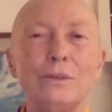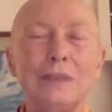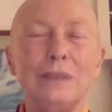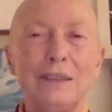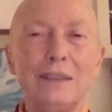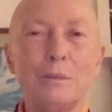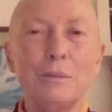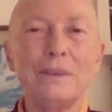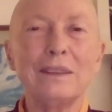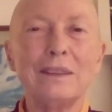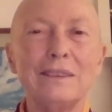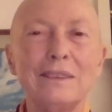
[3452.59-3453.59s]
these
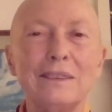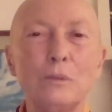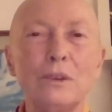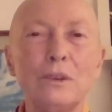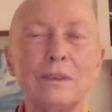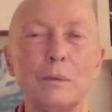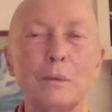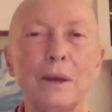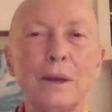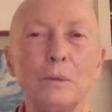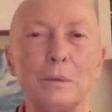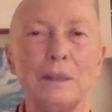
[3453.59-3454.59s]
misconceptions
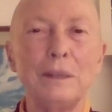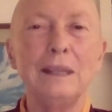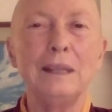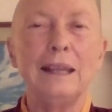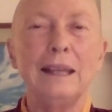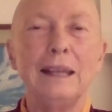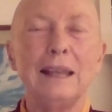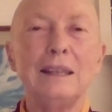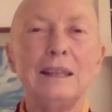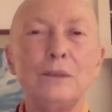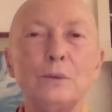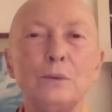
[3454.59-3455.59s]
about women and
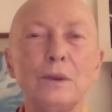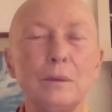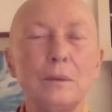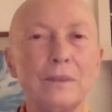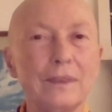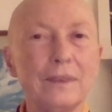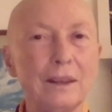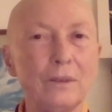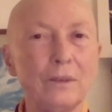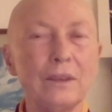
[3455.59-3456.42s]
therefore themselves.